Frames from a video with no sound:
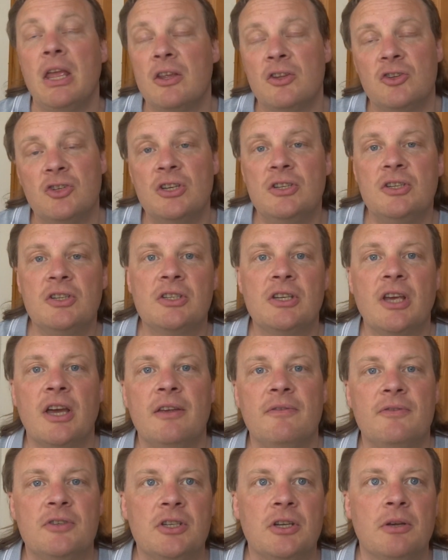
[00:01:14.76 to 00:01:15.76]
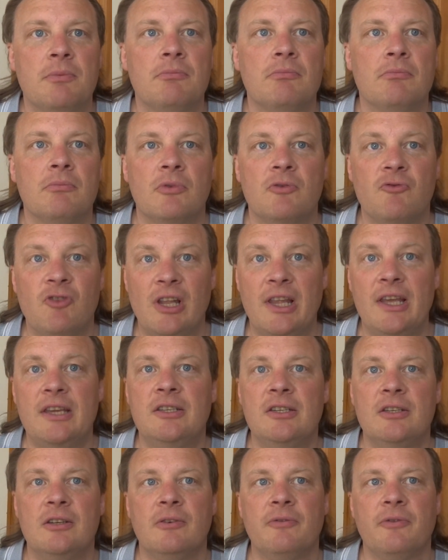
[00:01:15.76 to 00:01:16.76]
Jesus gave some
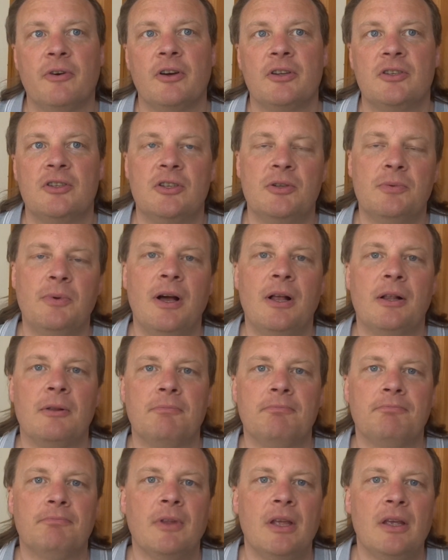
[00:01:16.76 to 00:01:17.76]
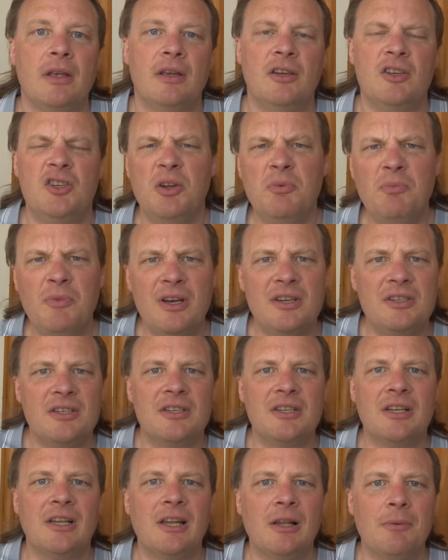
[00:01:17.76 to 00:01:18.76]
related advice as well. In some ways,
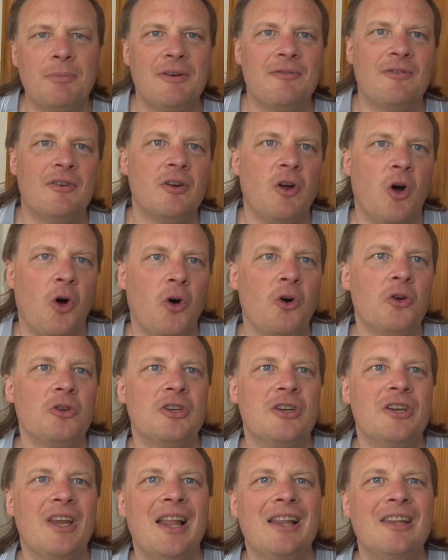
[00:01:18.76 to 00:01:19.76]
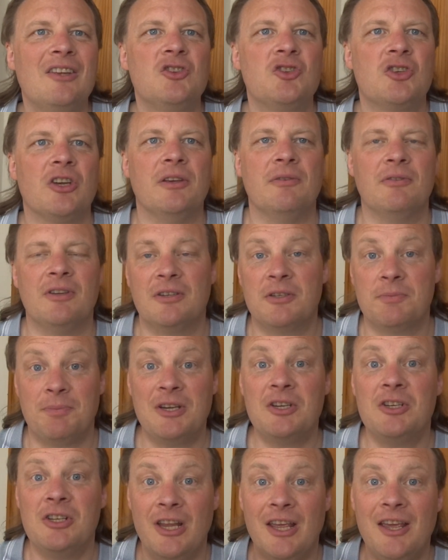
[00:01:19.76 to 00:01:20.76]
it's a little bit of an odd analogy,
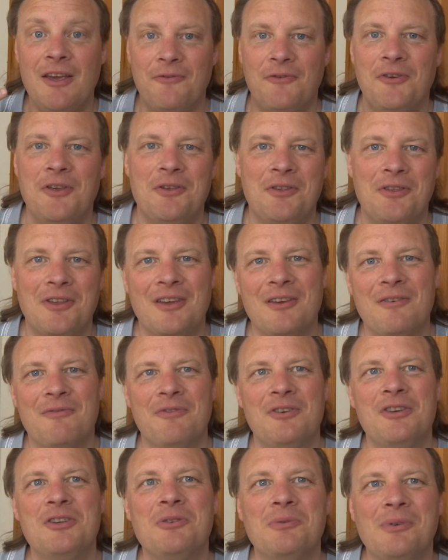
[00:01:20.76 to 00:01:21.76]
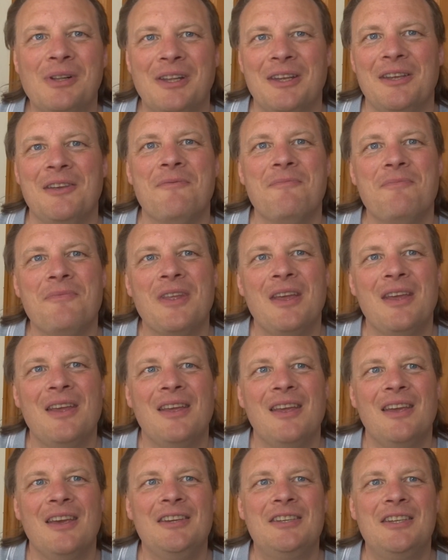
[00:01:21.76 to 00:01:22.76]
especially if you think visually.
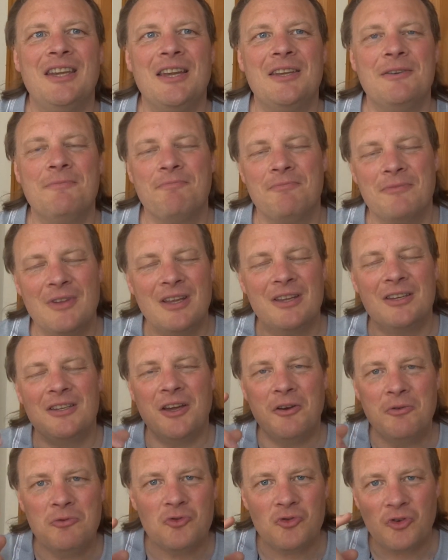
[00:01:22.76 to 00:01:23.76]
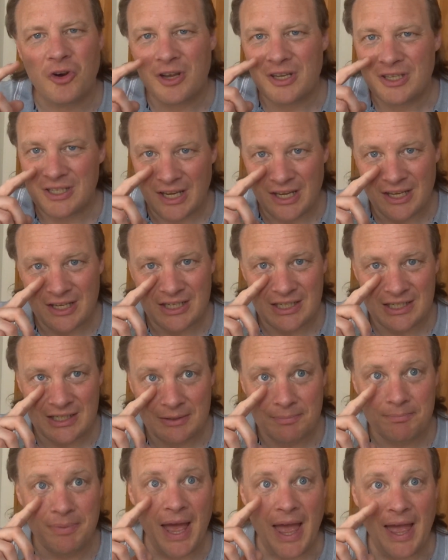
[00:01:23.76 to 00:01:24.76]
He said, don't try and take a
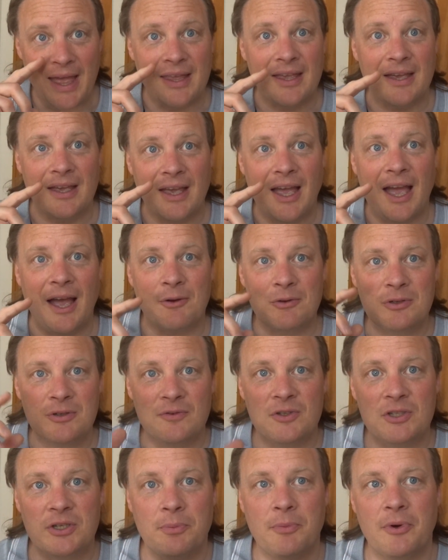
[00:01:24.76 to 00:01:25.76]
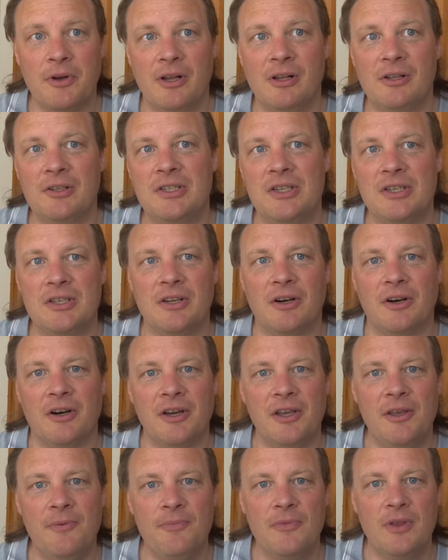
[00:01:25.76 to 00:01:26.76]
speck out of someone else's
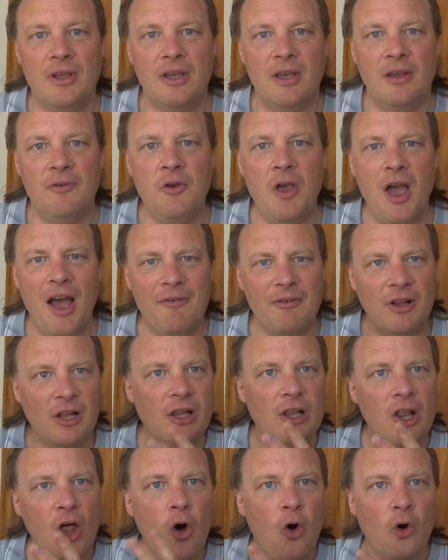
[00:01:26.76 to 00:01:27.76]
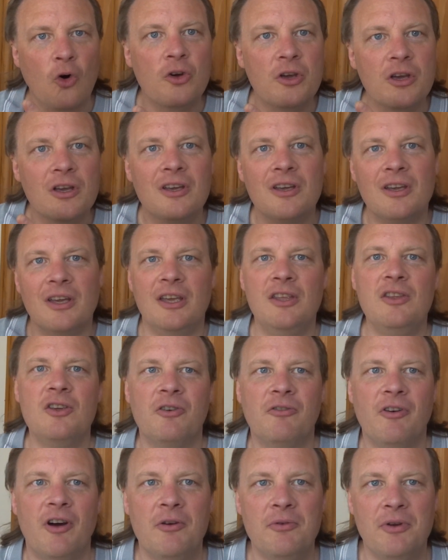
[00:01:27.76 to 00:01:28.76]
eye if you have a log in
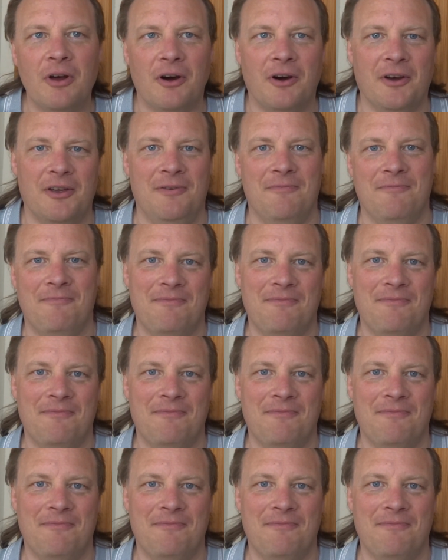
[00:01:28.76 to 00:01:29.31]
your own eye.